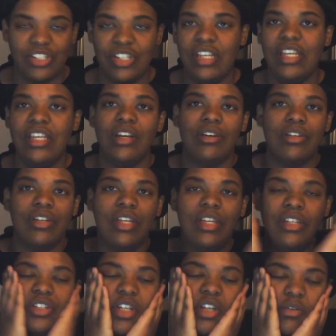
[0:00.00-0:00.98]

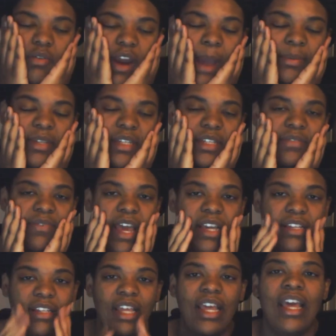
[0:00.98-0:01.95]
She grabs his
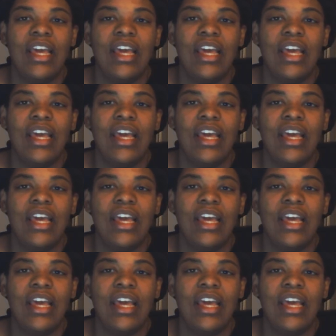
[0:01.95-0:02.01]
face.